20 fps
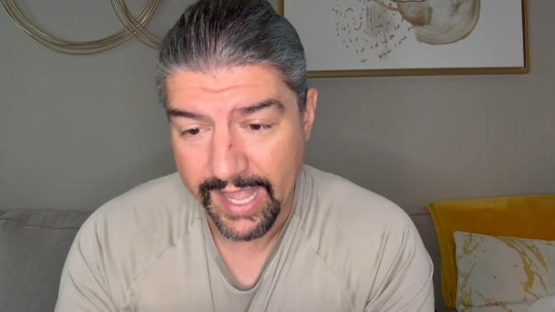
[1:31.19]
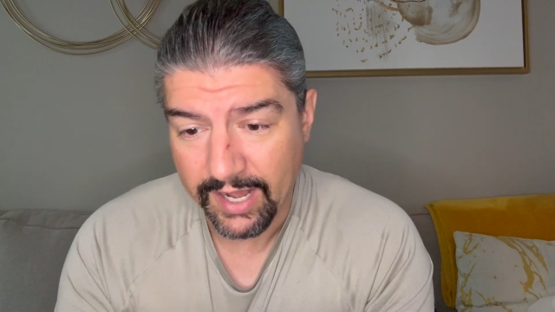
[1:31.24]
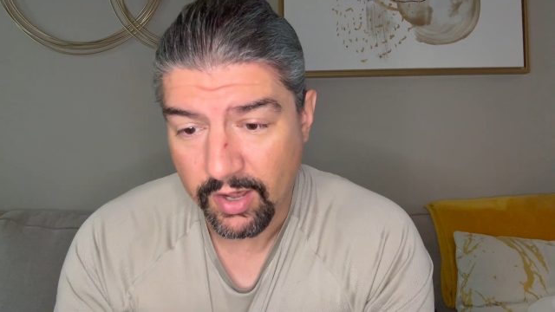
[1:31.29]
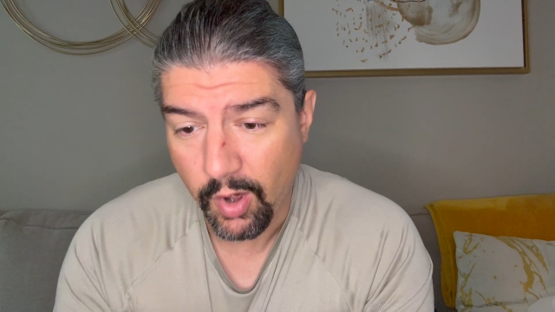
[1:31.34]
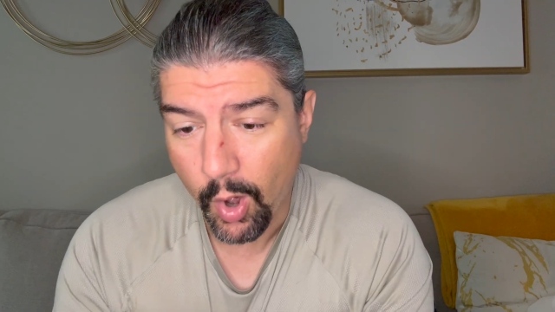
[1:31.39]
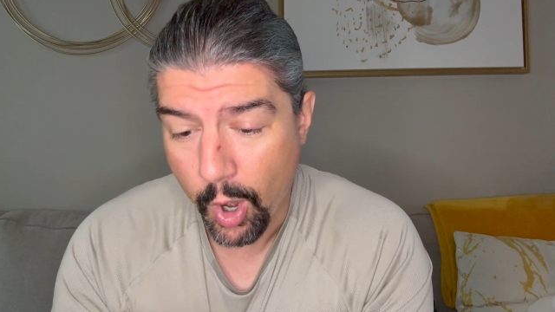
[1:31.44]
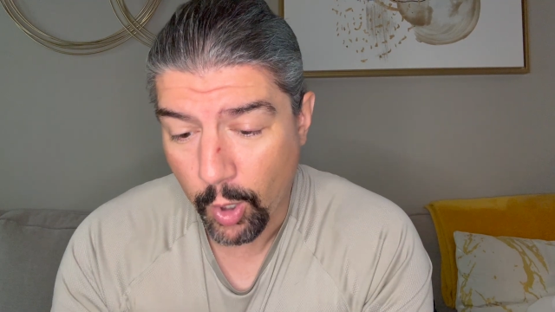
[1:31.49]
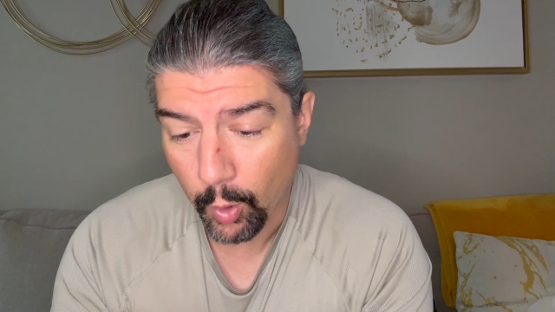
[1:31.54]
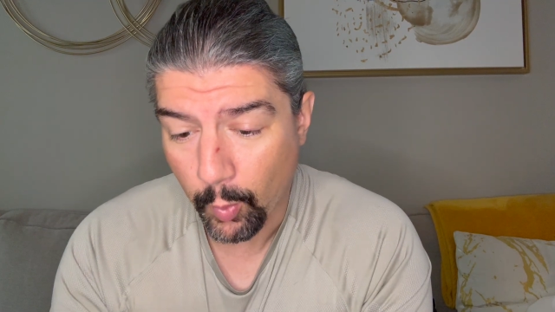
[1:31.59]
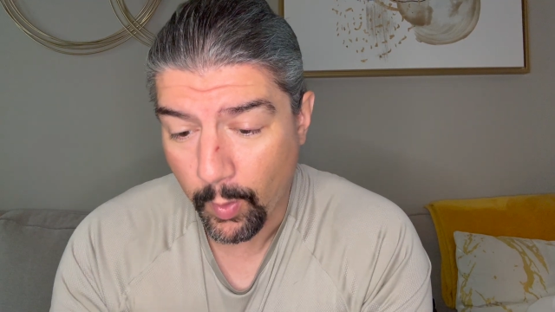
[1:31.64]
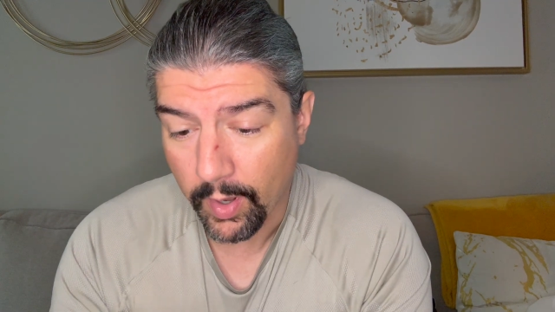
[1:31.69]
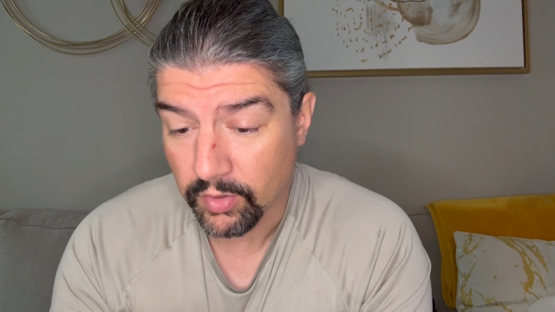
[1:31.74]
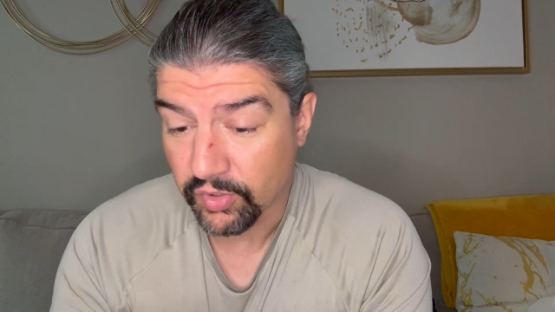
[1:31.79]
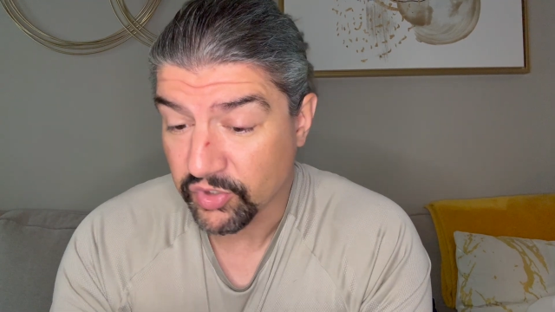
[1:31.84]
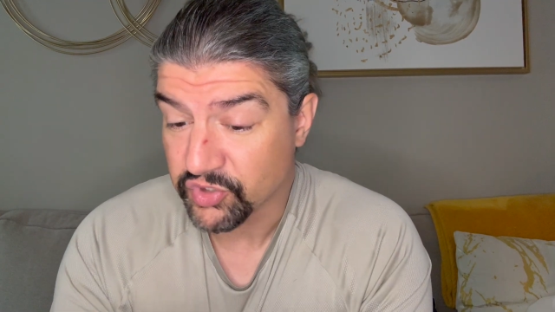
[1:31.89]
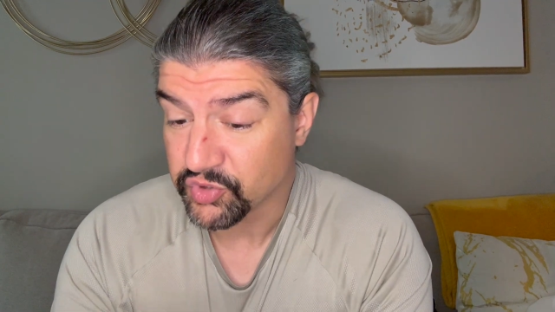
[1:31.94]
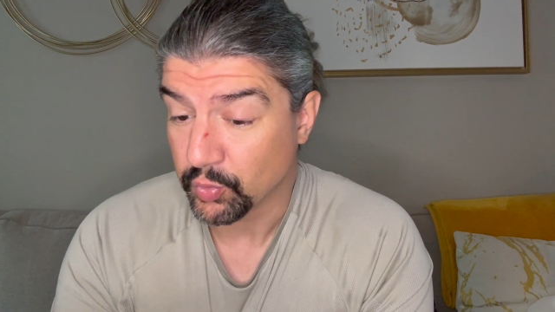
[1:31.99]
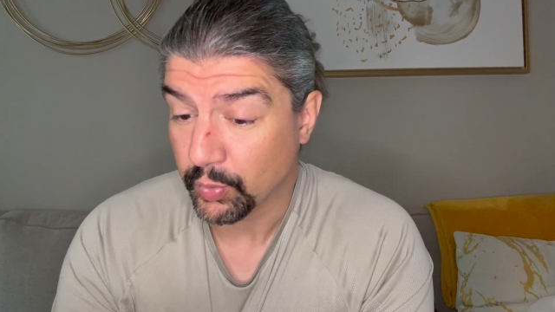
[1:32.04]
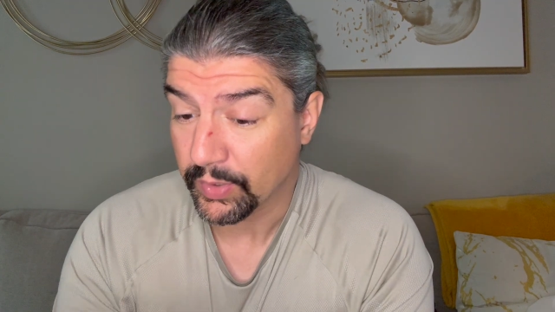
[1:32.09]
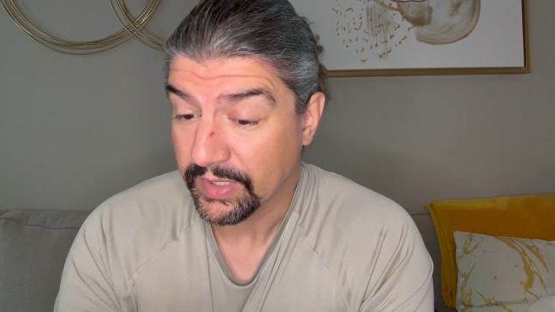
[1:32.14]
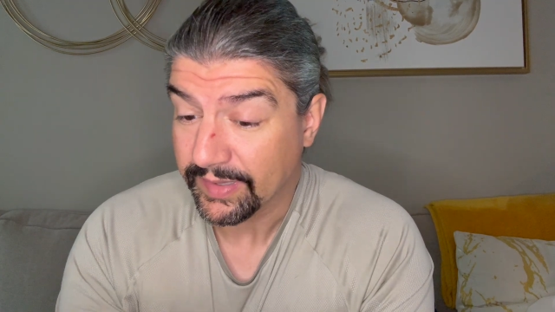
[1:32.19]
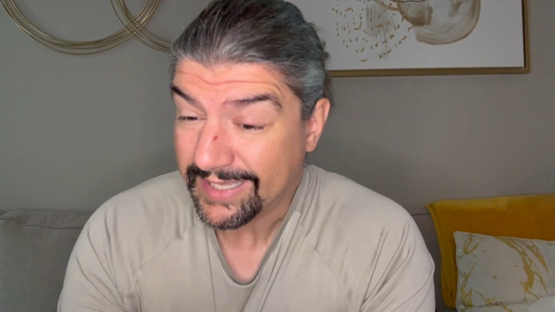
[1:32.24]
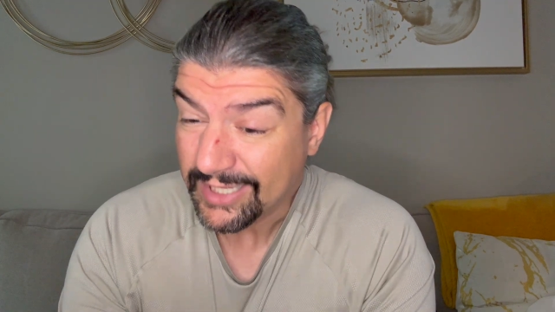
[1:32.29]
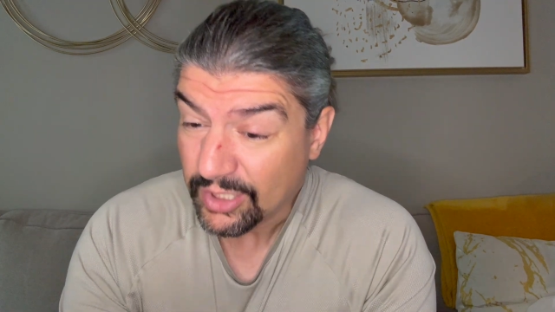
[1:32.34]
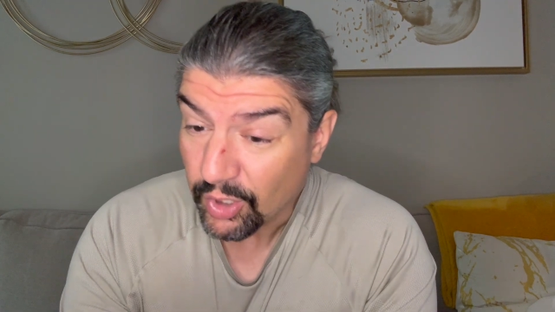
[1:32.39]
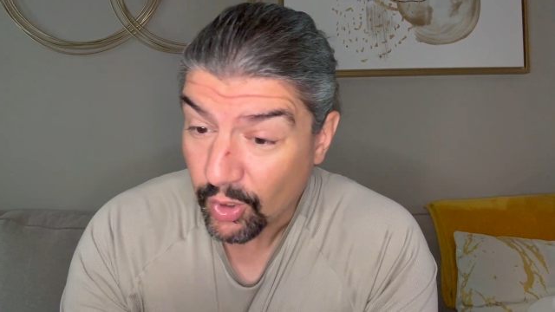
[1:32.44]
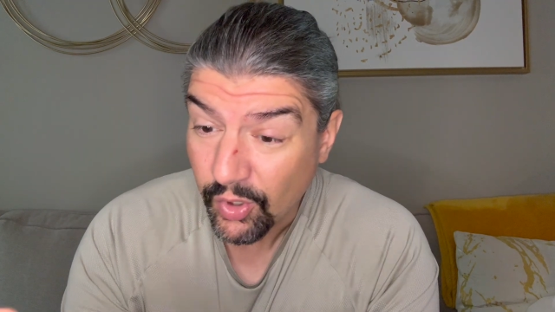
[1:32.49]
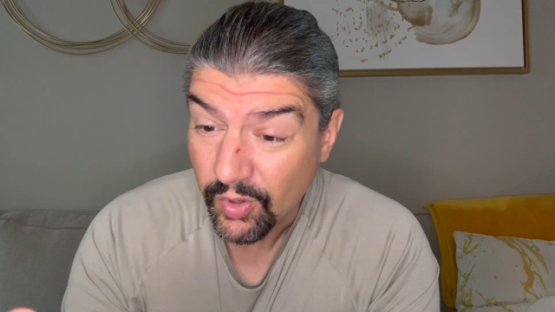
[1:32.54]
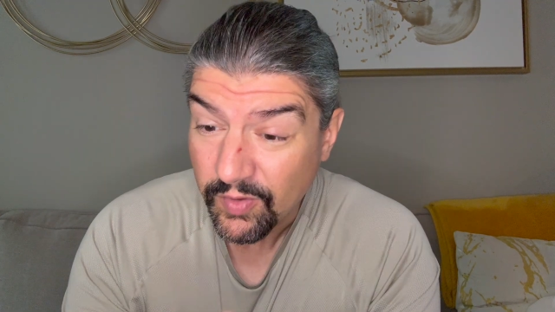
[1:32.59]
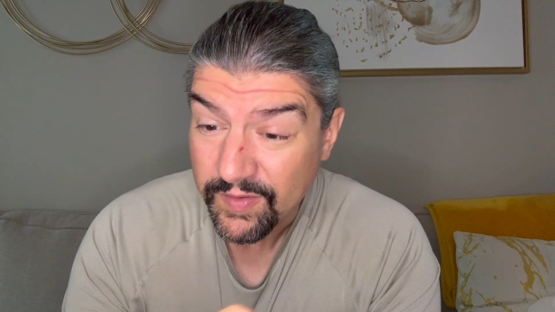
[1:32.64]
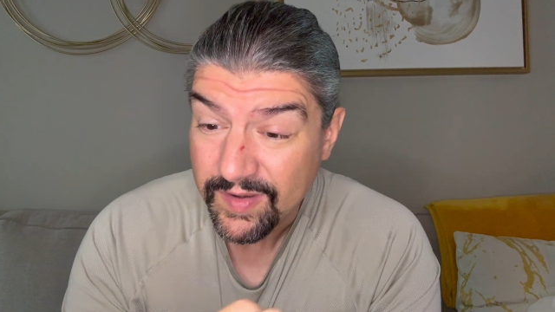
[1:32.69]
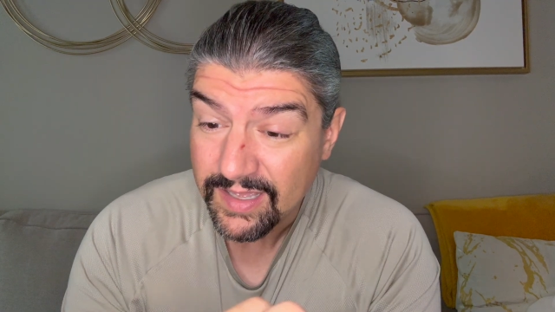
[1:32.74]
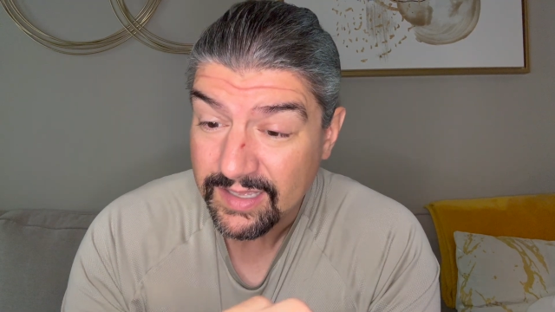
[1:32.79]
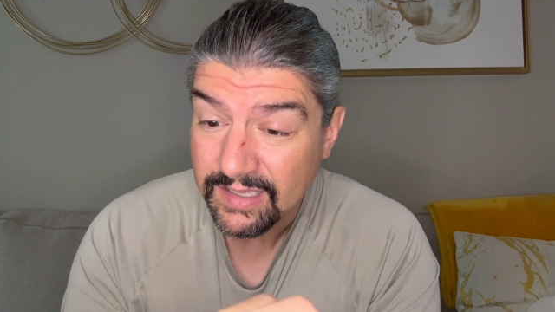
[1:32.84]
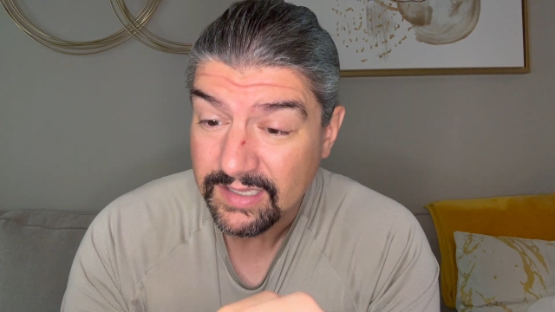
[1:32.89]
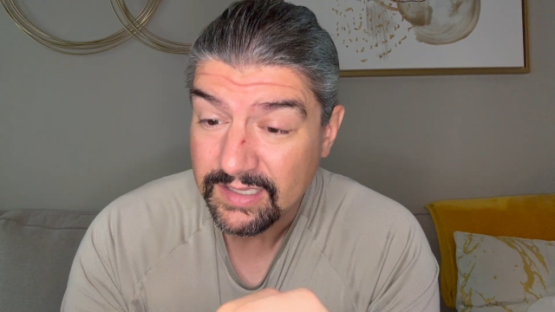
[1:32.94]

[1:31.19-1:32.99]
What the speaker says: hardware looks really good.